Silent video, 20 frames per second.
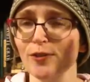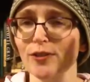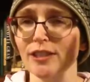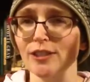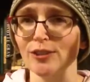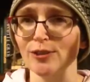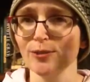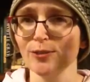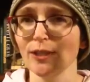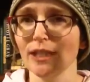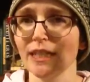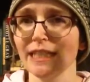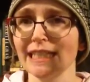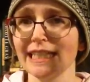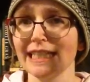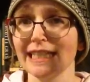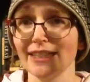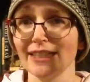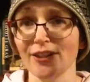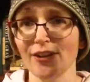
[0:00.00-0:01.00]
that you can
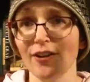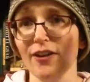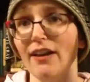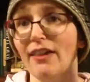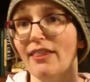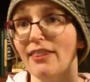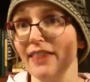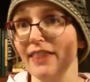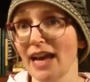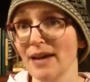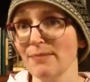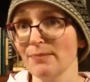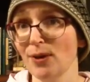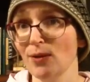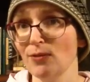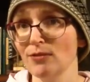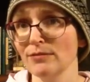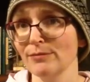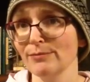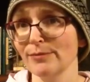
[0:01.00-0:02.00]
hear that
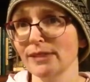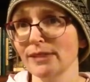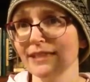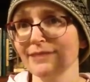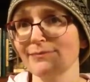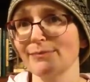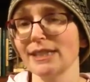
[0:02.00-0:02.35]
poem,